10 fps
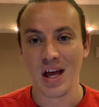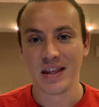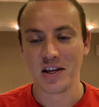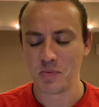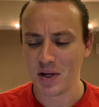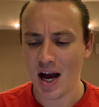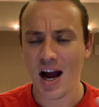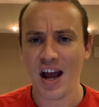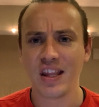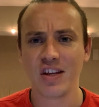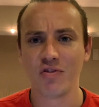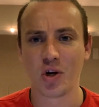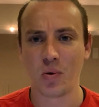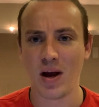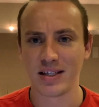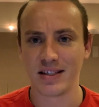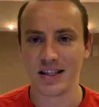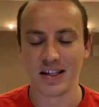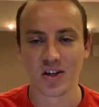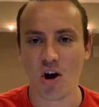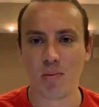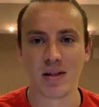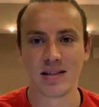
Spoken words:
that has been highly requested in the comment